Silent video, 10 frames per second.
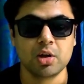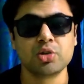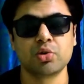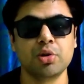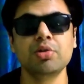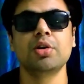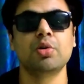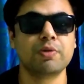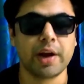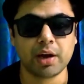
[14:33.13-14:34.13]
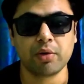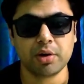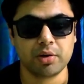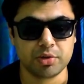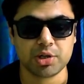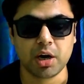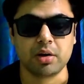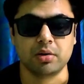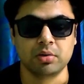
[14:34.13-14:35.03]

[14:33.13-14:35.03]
So you need to find out in your chart